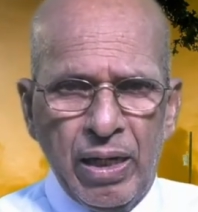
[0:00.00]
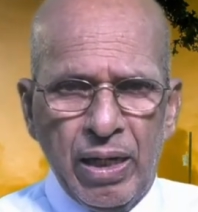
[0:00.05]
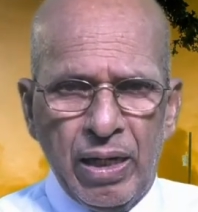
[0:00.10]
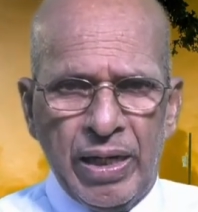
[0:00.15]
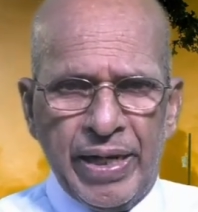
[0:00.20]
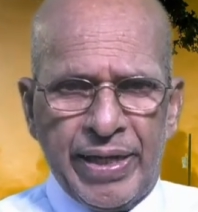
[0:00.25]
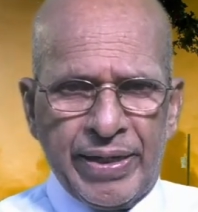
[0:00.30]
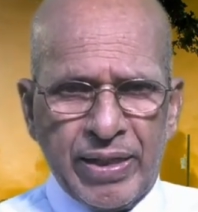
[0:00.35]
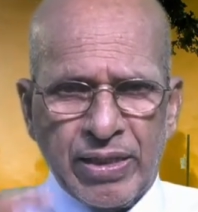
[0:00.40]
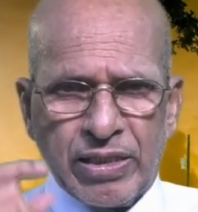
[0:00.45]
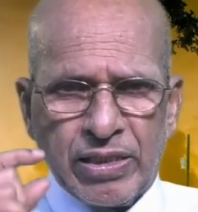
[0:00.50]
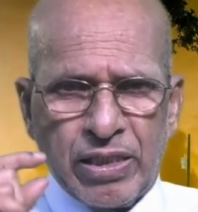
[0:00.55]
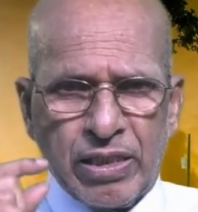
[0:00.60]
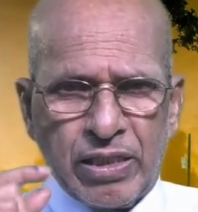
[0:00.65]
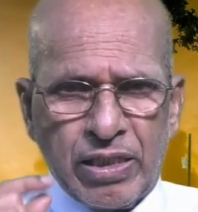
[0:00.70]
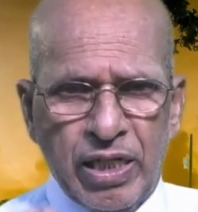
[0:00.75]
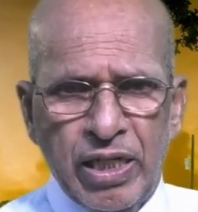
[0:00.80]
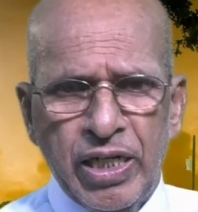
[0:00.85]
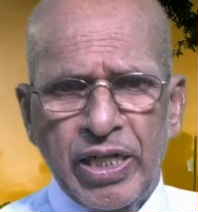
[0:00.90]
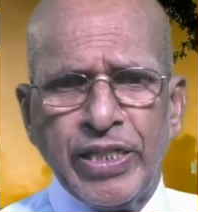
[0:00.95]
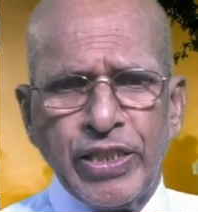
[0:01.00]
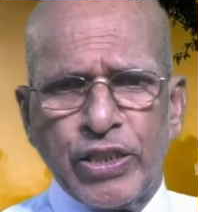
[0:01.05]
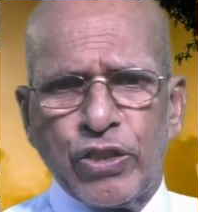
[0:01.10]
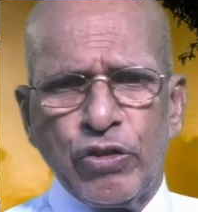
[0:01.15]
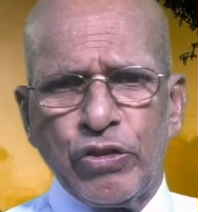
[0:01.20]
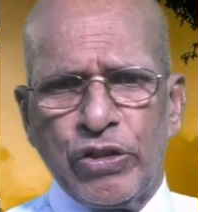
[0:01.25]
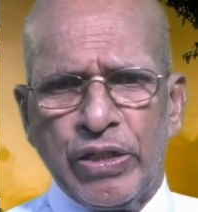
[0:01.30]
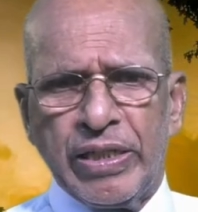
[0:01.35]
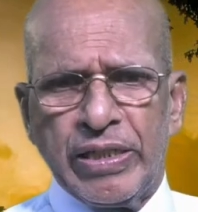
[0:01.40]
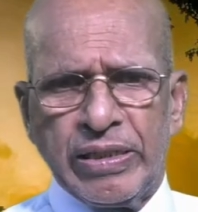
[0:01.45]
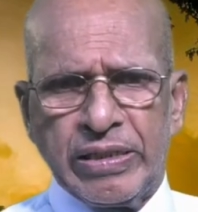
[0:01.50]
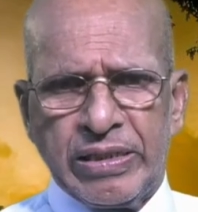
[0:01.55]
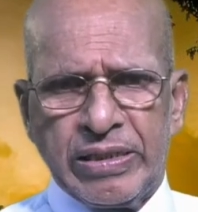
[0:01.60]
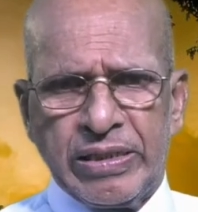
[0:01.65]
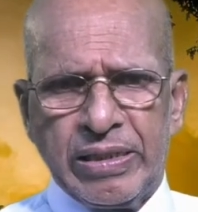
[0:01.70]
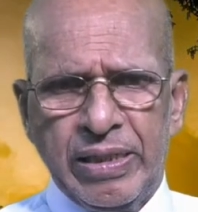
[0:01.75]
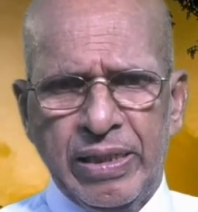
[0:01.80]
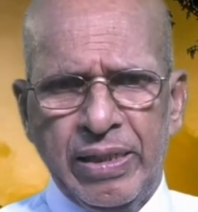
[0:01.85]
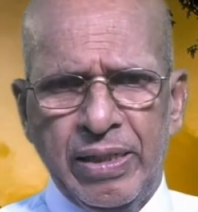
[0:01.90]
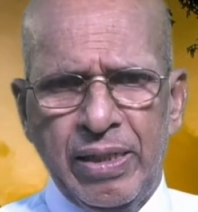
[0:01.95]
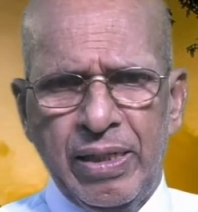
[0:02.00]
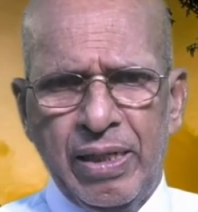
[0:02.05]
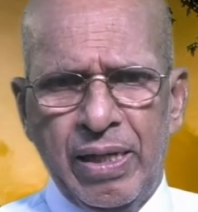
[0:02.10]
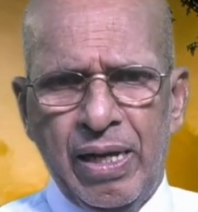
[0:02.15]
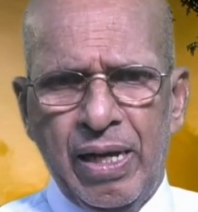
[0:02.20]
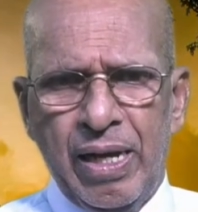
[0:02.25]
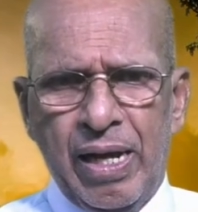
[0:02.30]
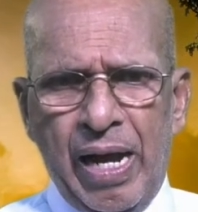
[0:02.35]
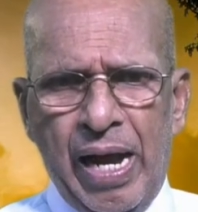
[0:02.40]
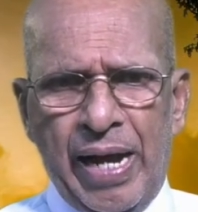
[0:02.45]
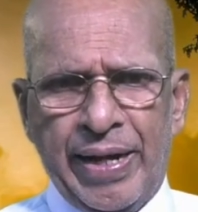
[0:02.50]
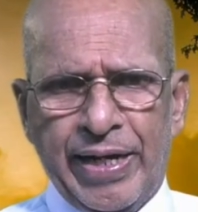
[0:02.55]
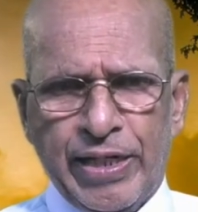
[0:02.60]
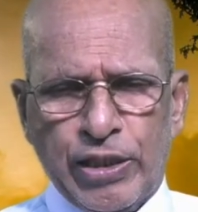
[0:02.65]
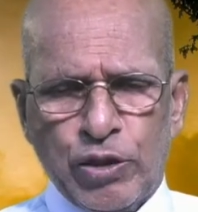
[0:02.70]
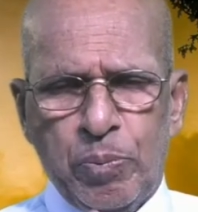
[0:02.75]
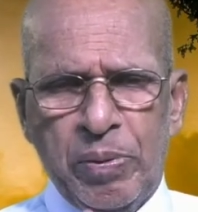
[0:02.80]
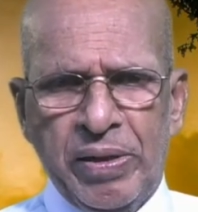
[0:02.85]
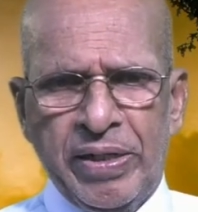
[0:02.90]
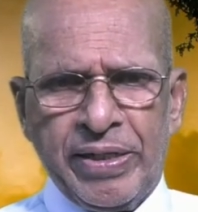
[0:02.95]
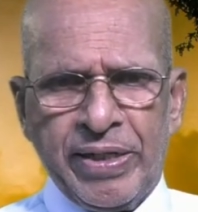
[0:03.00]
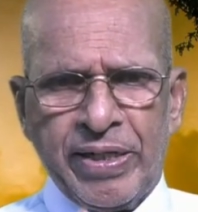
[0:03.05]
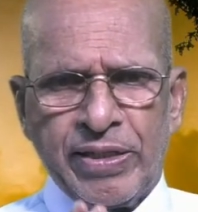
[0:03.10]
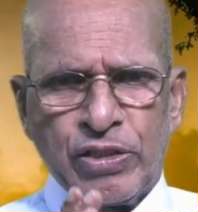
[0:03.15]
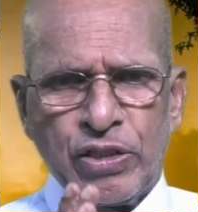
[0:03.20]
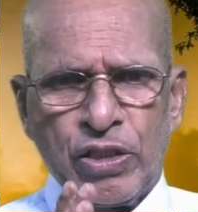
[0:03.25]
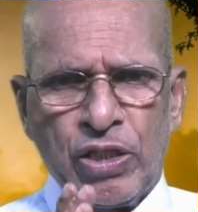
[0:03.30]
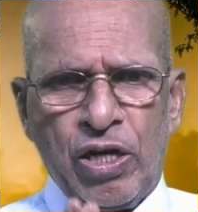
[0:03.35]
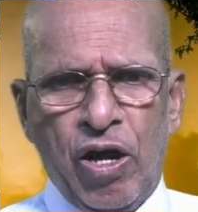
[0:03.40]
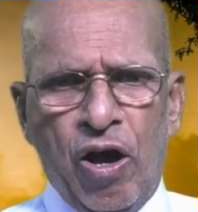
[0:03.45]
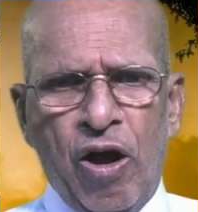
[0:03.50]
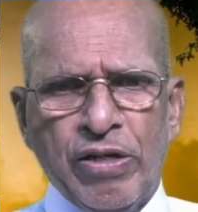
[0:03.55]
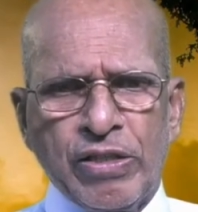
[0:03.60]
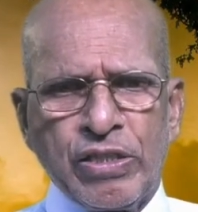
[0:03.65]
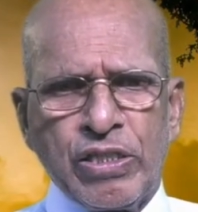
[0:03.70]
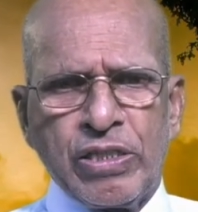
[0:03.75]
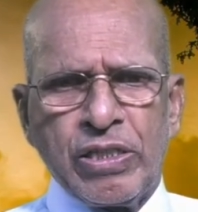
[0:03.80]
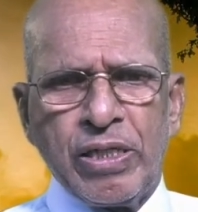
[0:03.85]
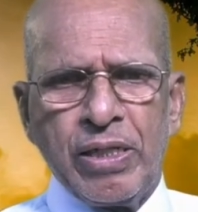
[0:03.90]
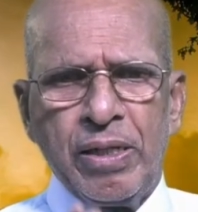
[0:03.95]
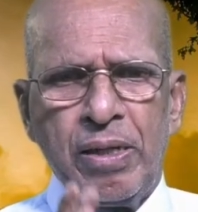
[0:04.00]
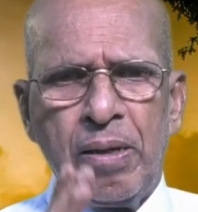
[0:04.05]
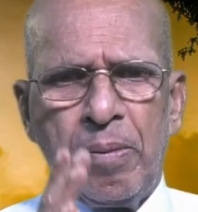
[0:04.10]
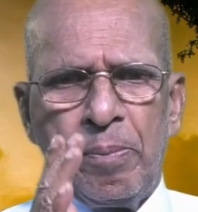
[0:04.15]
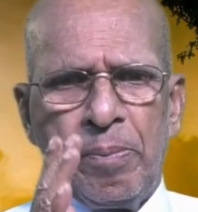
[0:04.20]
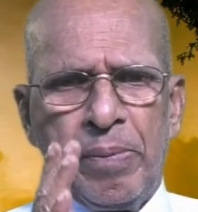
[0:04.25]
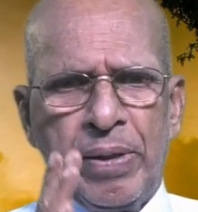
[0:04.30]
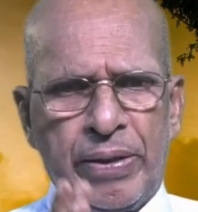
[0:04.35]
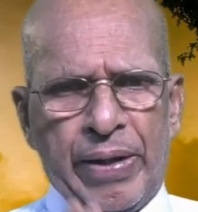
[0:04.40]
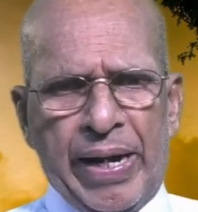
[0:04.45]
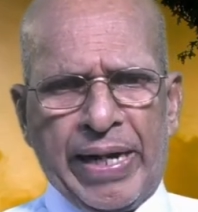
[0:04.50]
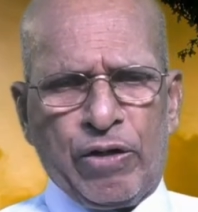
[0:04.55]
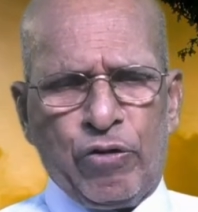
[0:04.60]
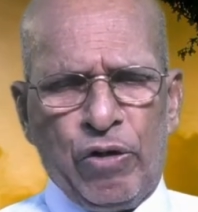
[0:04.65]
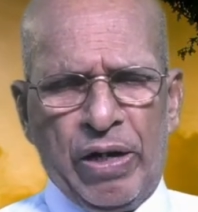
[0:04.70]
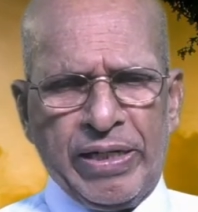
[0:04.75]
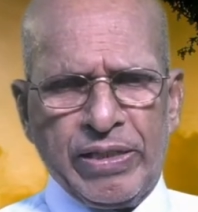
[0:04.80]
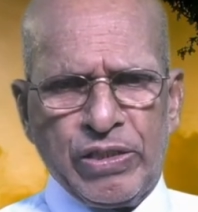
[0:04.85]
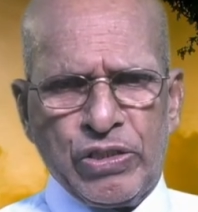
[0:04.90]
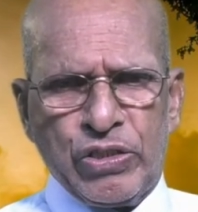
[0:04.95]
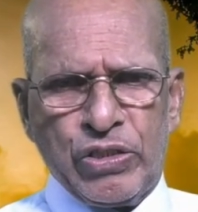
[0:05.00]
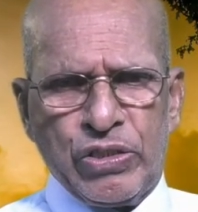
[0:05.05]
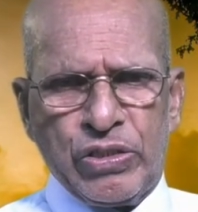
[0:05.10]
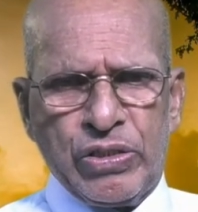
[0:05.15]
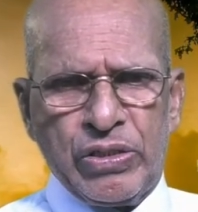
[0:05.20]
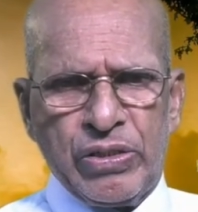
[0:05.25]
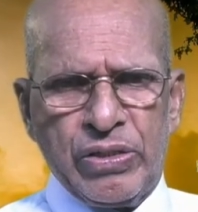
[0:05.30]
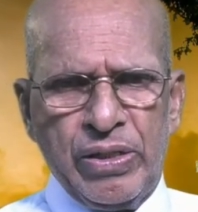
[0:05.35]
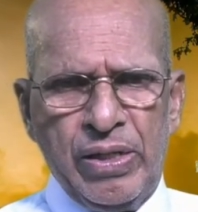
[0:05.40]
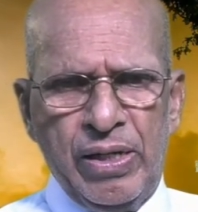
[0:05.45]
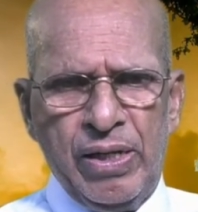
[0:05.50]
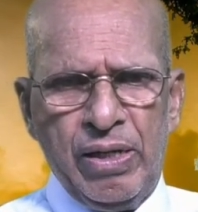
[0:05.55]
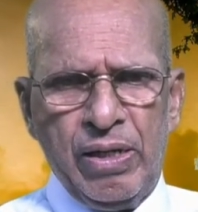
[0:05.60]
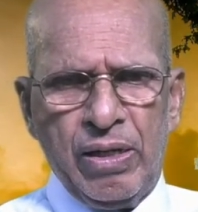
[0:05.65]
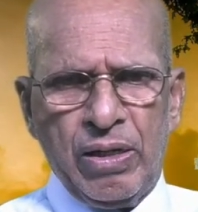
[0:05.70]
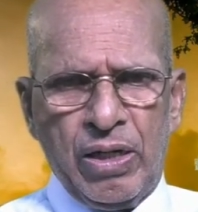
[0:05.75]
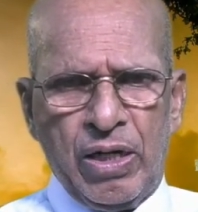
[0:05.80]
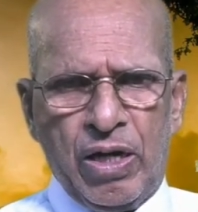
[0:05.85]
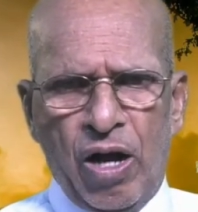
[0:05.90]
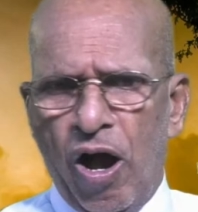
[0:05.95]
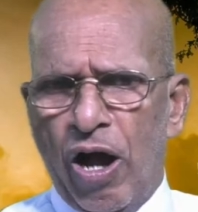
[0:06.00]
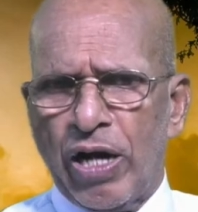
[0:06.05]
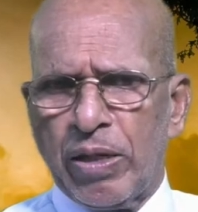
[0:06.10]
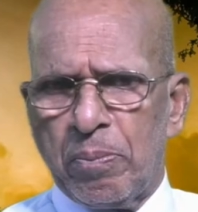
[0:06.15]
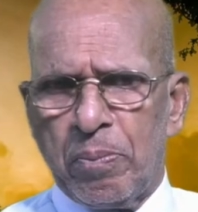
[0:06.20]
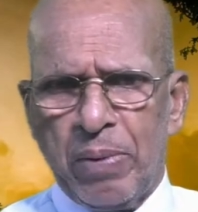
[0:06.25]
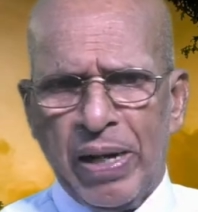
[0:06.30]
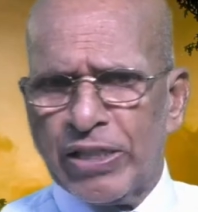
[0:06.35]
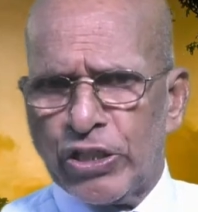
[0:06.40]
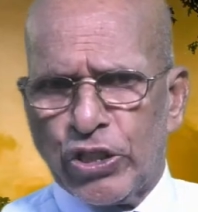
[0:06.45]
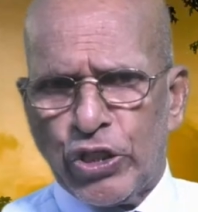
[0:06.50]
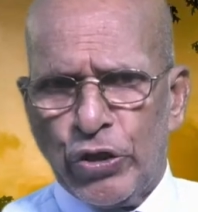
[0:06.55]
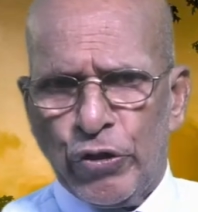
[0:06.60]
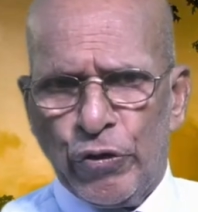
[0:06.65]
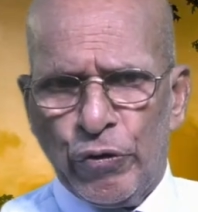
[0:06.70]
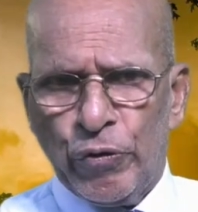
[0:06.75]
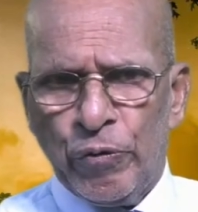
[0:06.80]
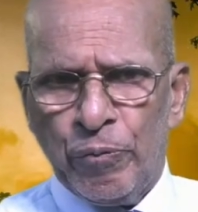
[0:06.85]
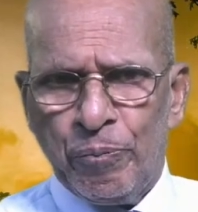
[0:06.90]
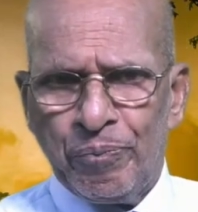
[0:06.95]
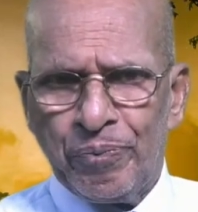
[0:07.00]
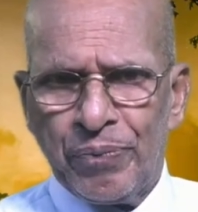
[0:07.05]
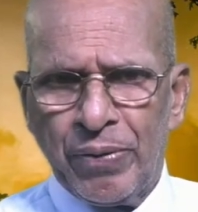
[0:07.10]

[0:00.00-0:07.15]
Let us turn to this and experience God's miraculous. God bless you